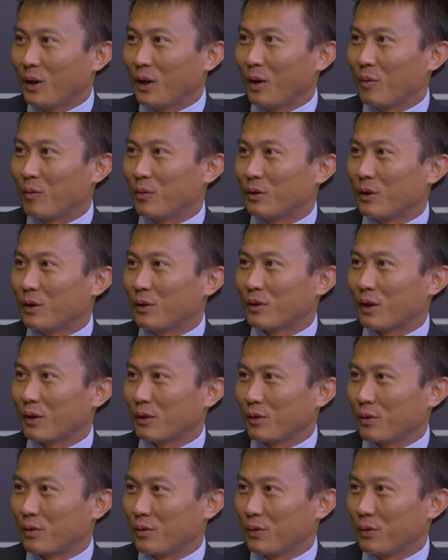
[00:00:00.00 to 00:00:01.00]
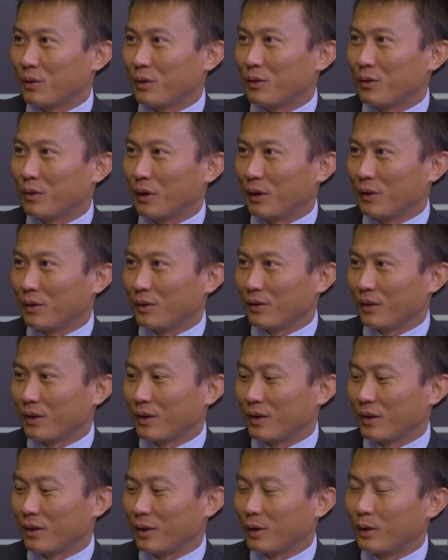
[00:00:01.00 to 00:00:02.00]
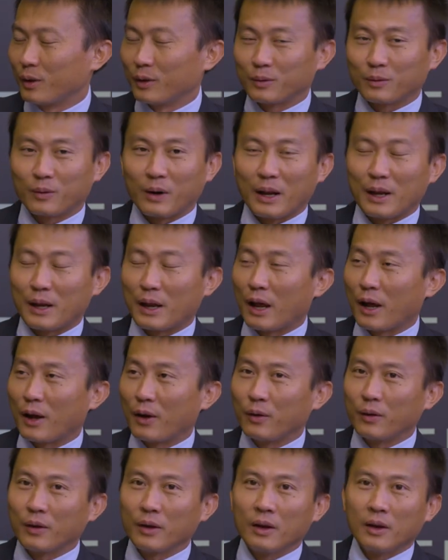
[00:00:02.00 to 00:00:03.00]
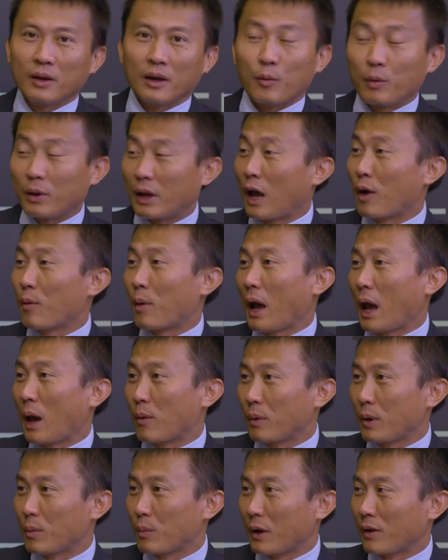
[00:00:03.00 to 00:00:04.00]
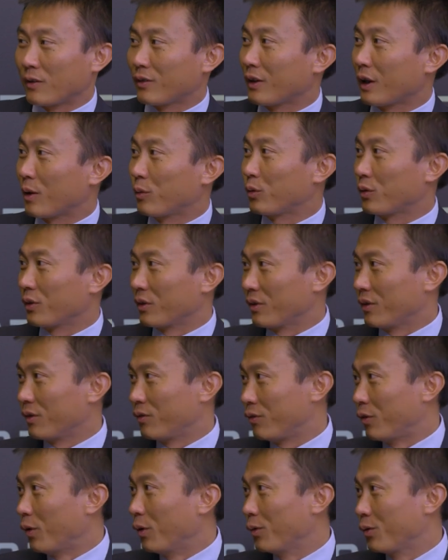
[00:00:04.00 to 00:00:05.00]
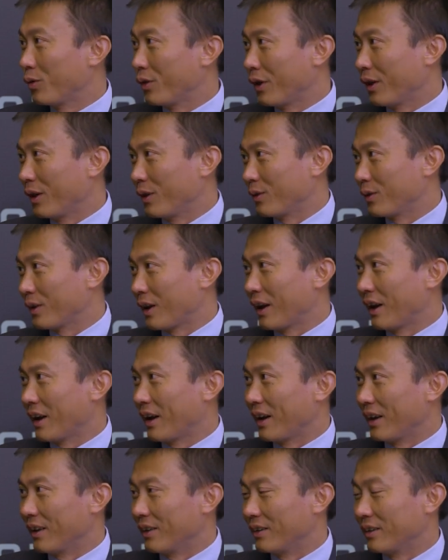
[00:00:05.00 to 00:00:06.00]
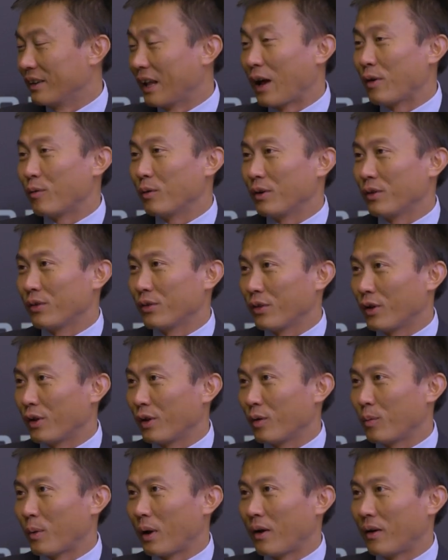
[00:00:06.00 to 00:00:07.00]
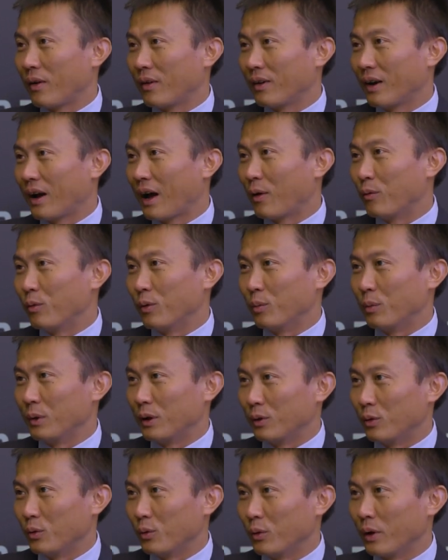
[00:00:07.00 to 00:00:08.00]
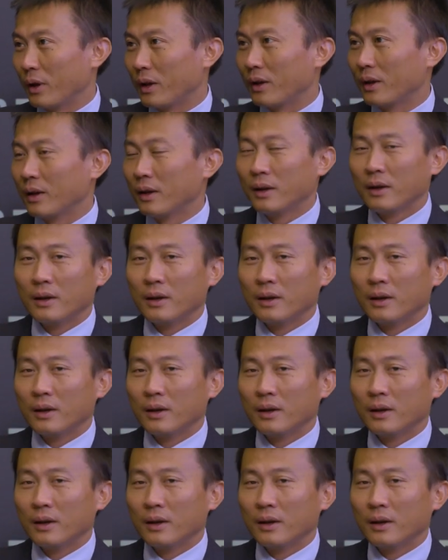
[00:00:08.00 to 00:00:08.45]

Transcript: I mean, these are the three things right now. I mean, adding myself to the four things I never thought about I will be doing.